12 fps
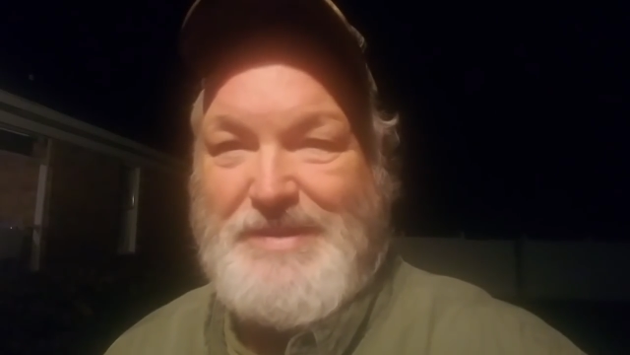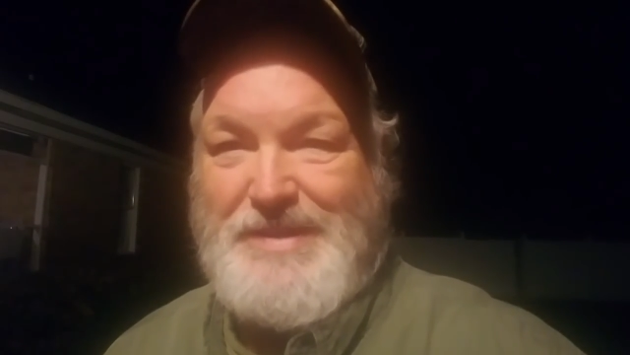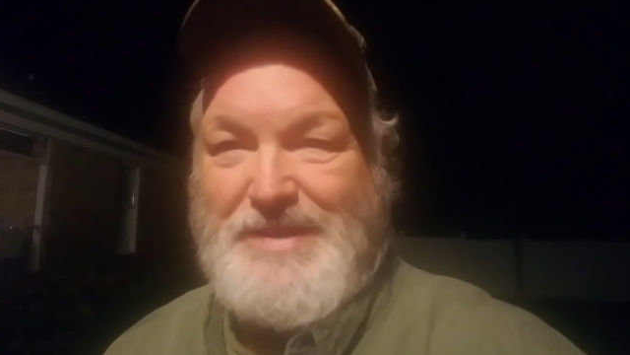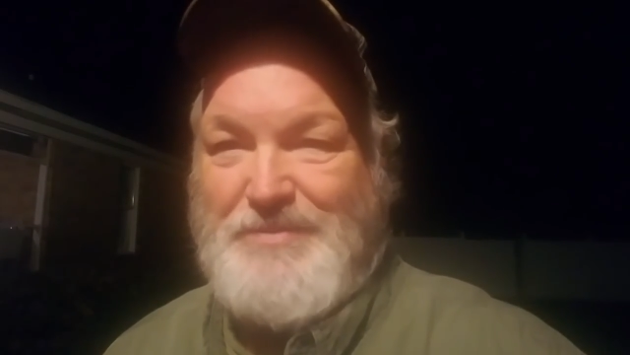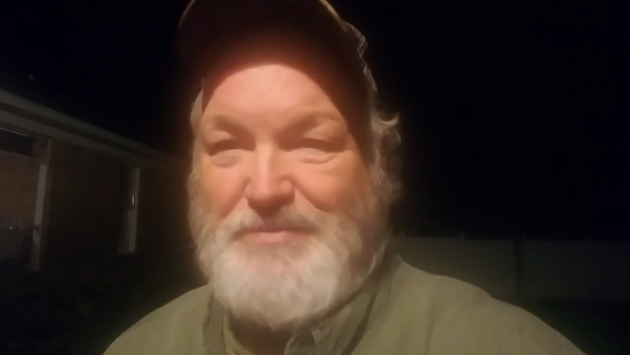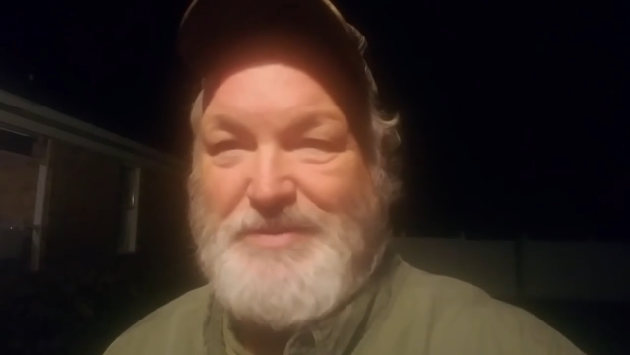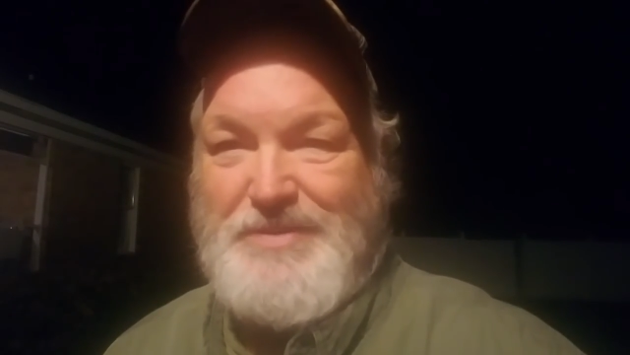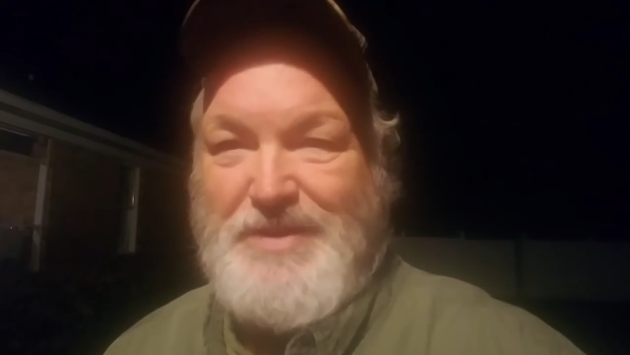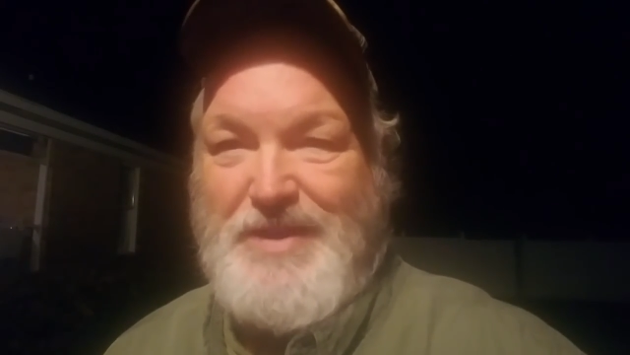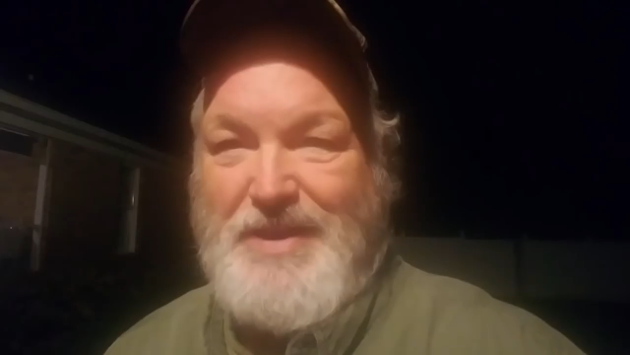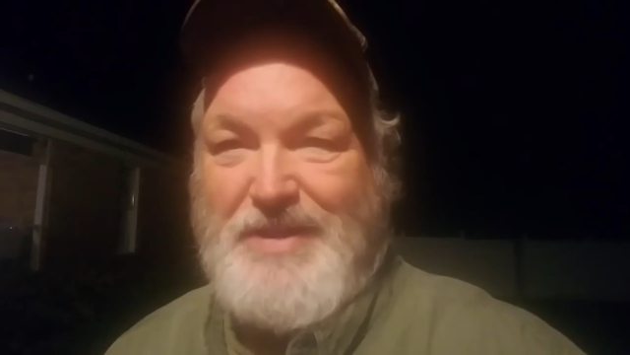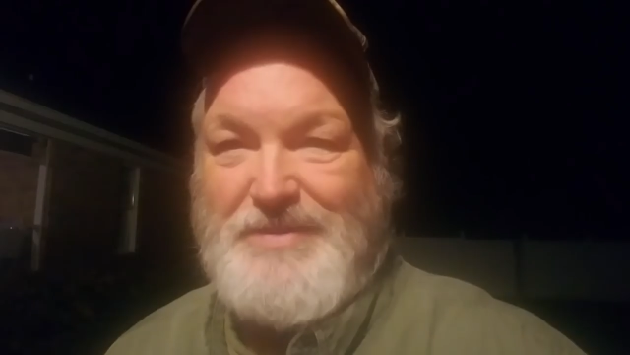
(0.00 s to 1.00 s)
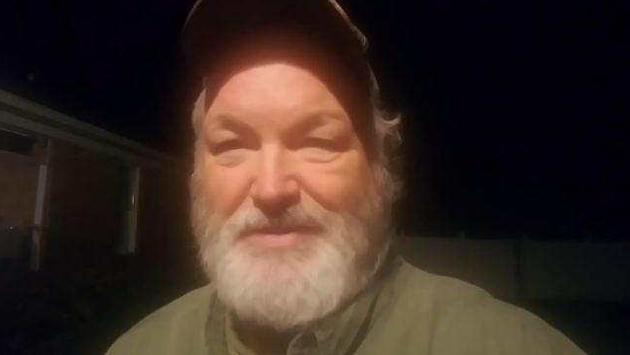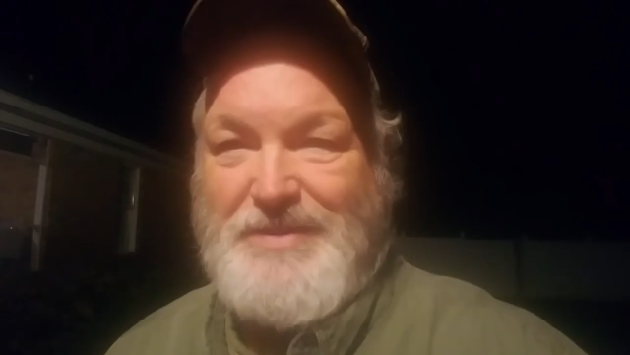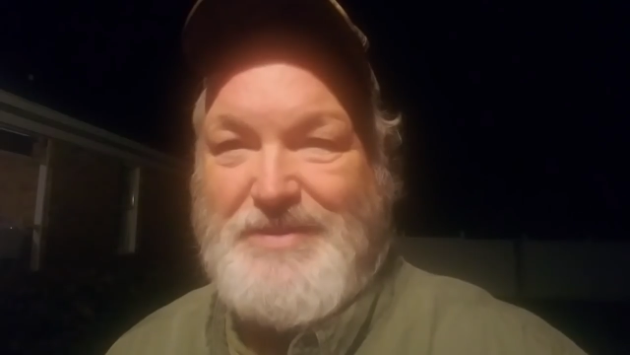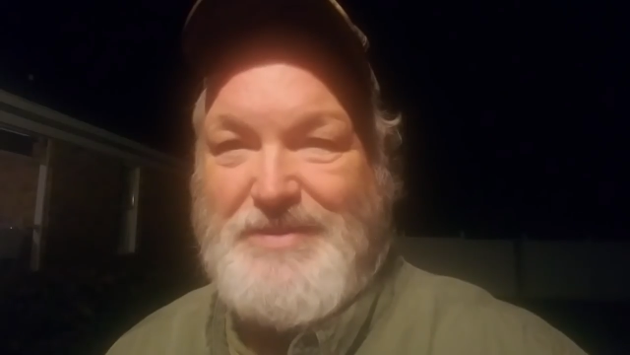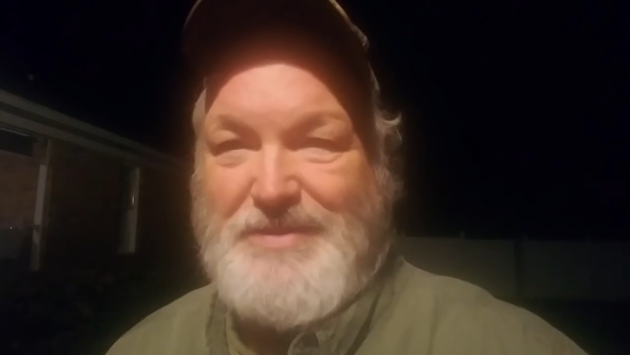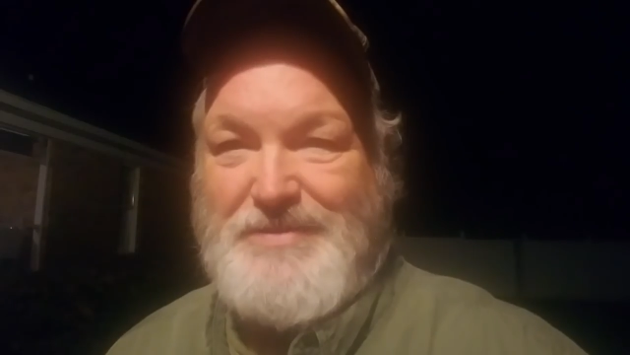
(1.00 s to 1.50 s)
It would not
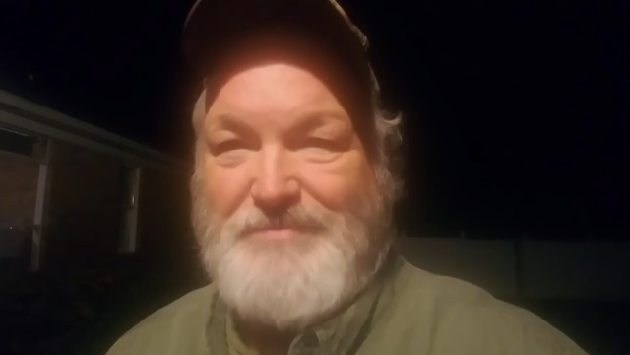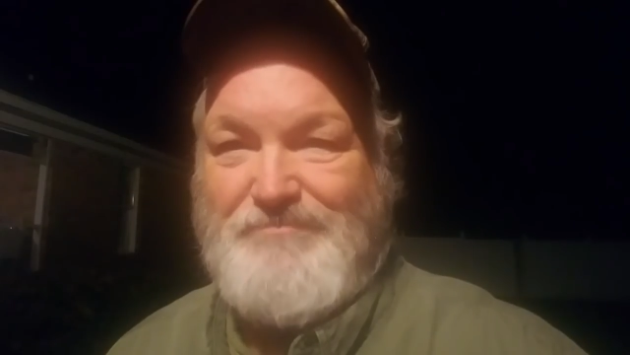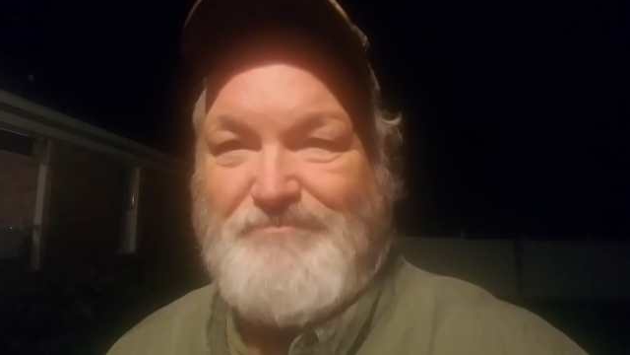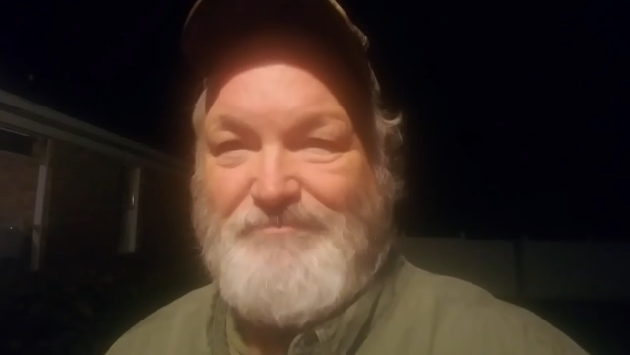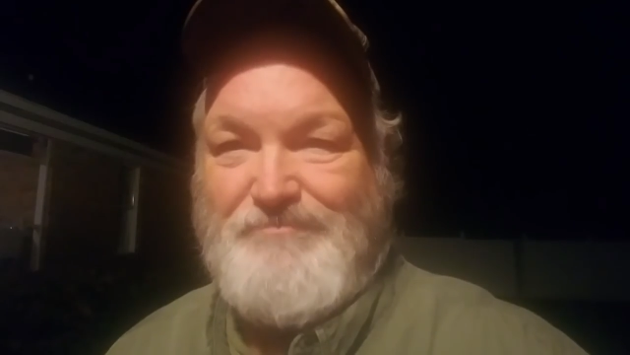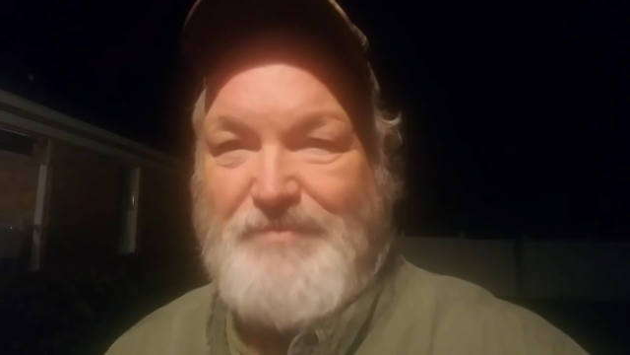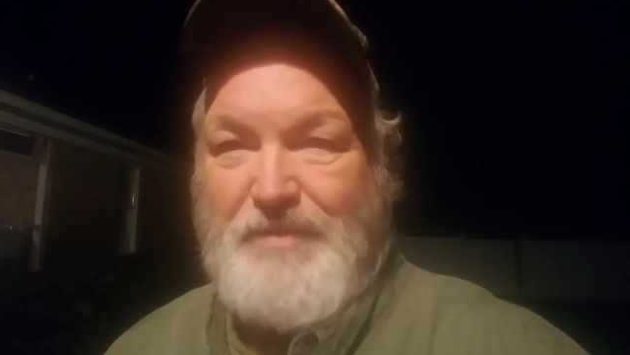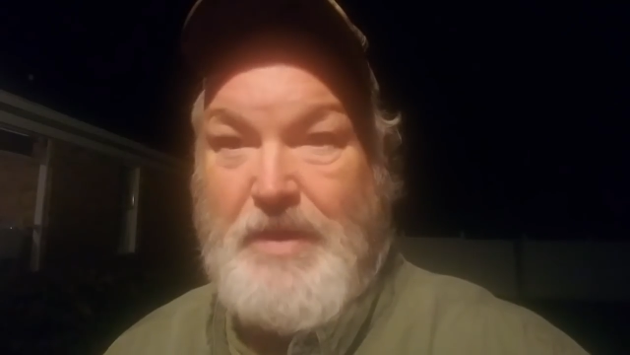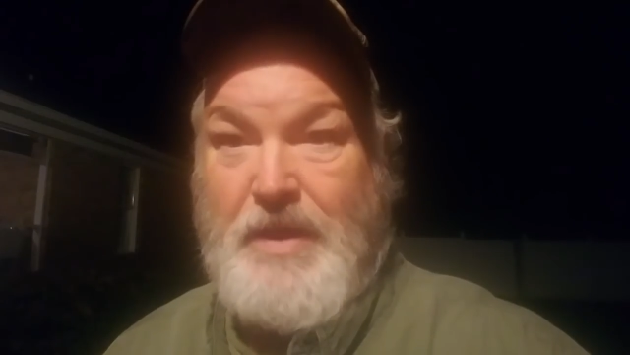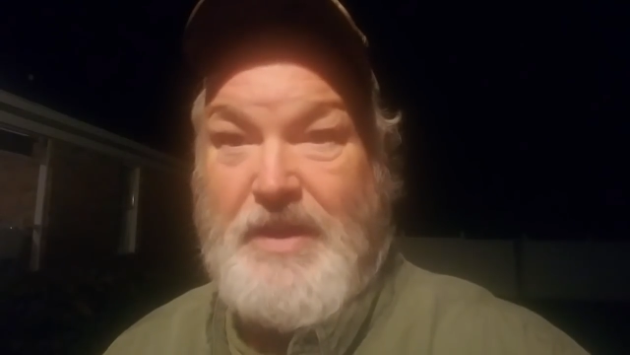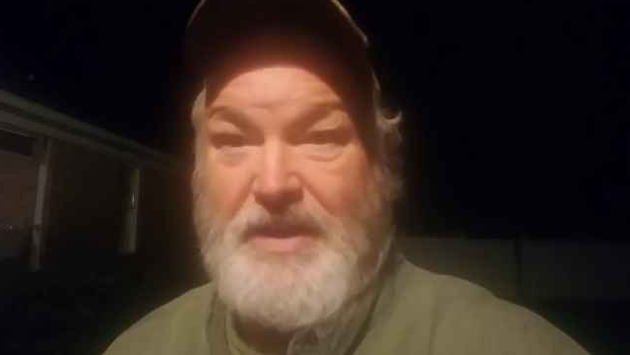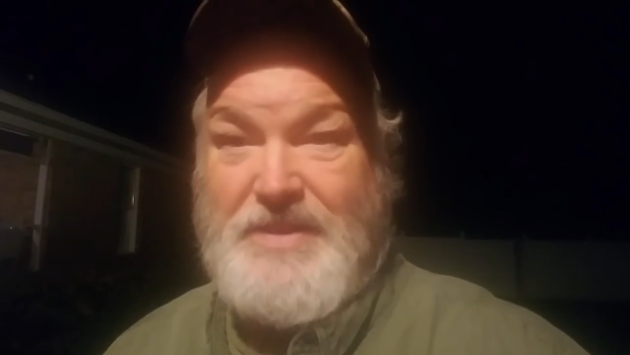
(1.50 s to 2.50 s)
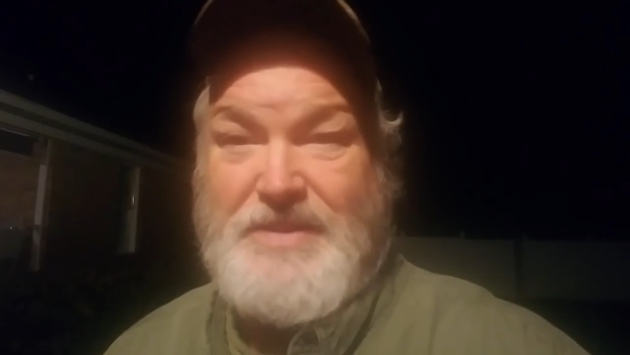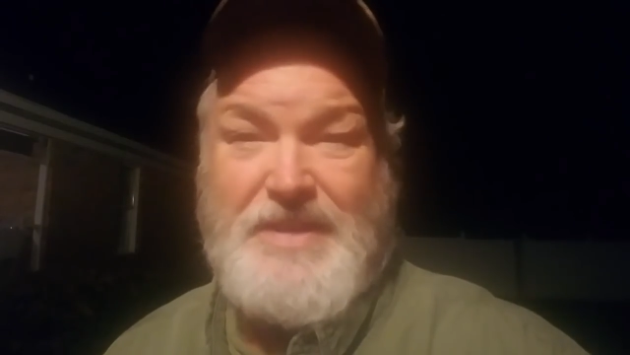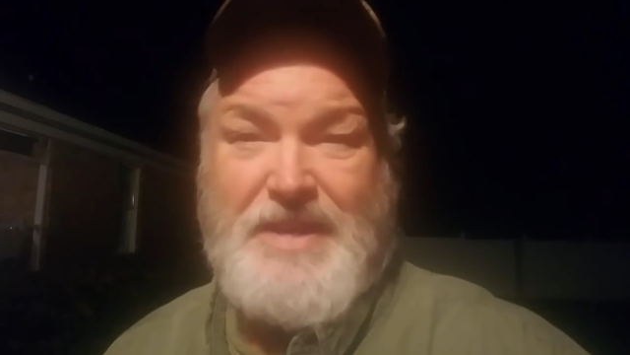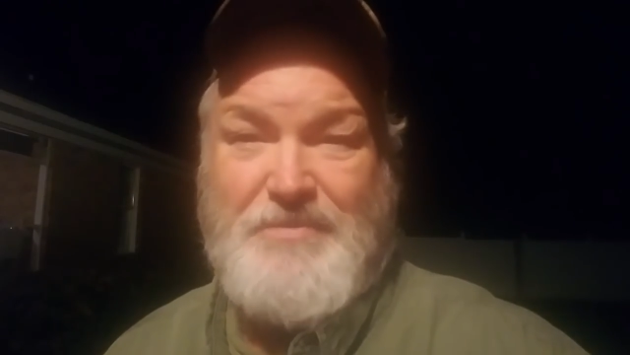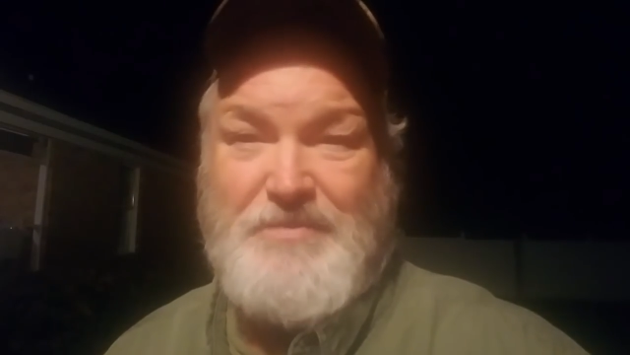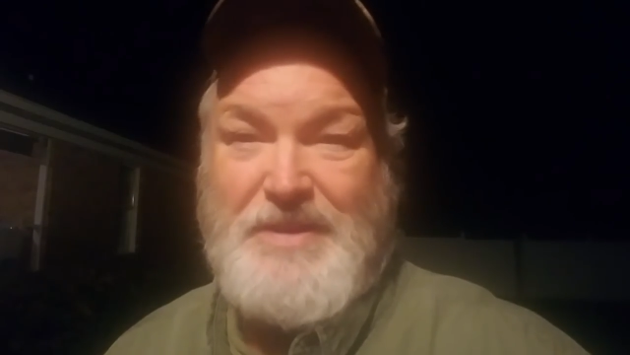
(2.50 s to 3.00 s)
accept